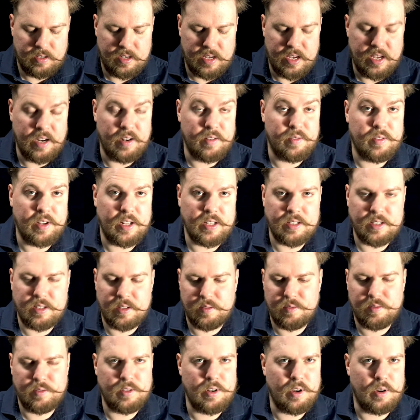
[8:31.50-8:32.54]

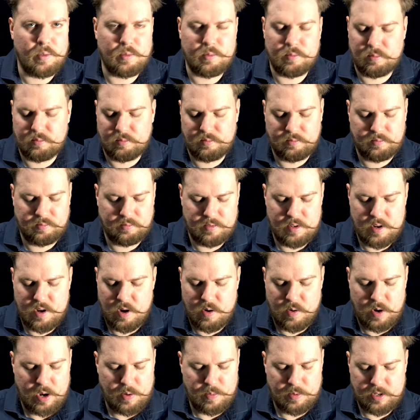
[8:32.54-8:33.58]
inoffensive? No. No,
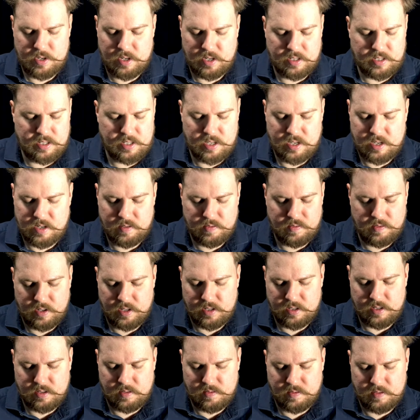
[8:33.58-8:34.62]
I would not say
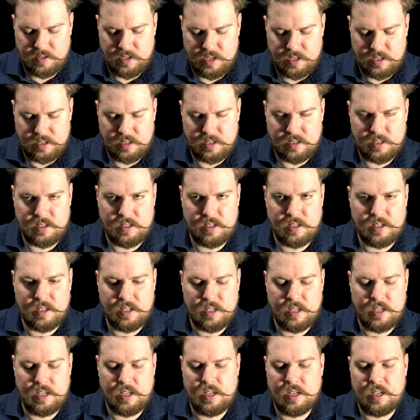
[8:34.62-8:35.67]
inoffensive.
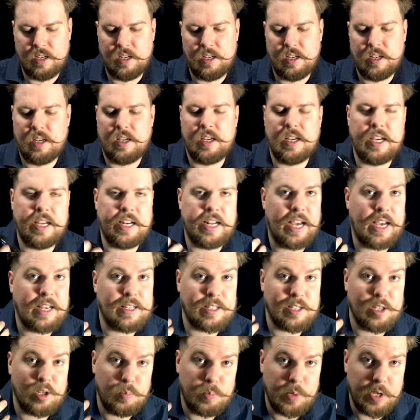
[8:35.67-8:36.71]
It
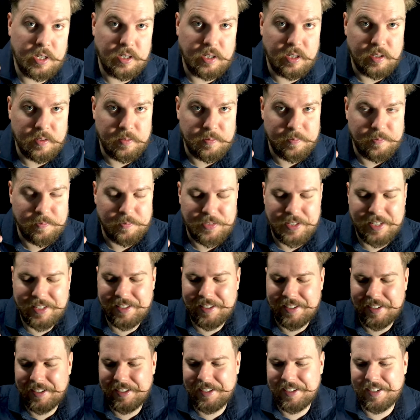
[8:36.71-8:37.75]
has an opinion.
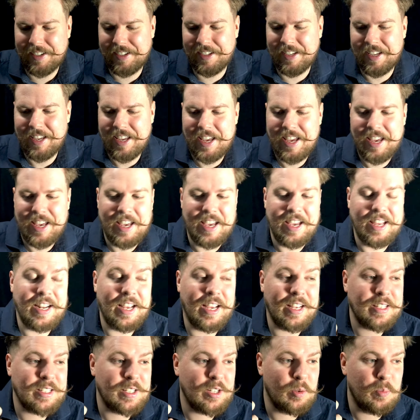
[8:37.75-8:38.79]
It
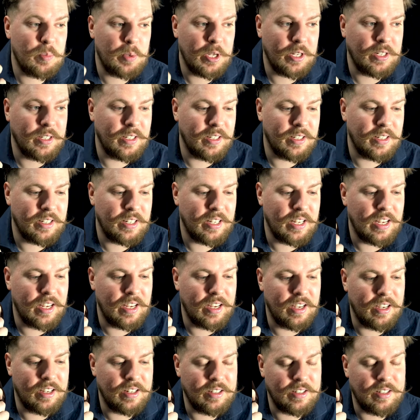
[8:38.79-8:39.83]
has an opinion,
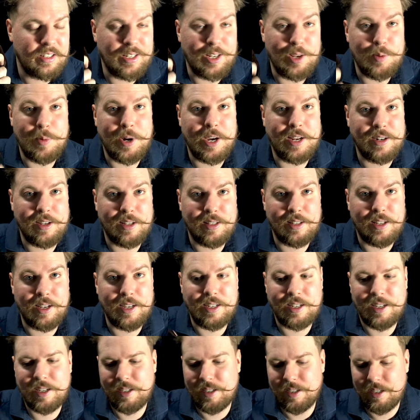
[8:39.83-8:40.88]
and you might not
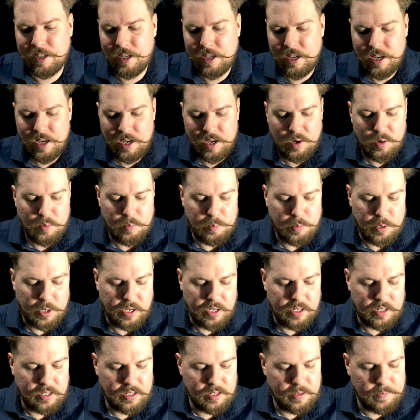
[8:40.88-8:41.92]
like it,
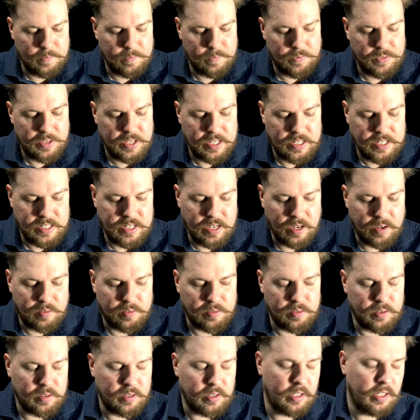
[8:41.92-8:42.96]
but
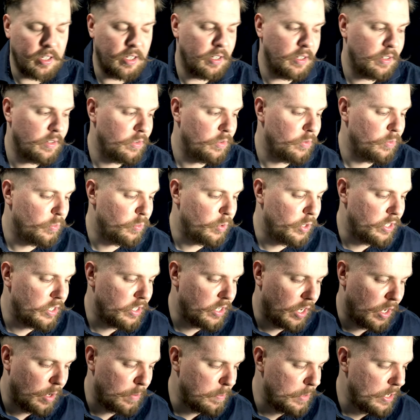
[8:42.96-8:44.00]
definitely would
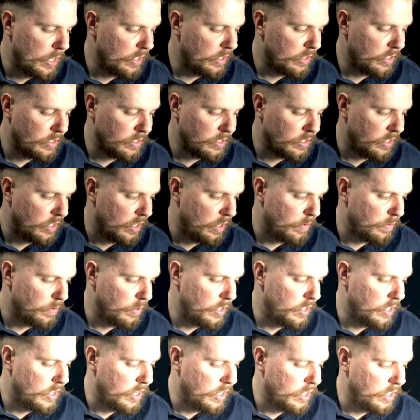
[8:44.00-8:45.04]
not make this an
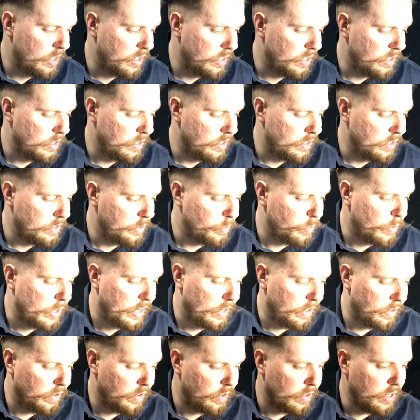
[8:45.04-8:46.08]
everyday
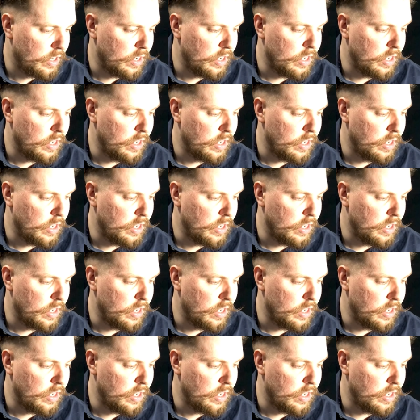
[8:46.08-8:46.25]
wear,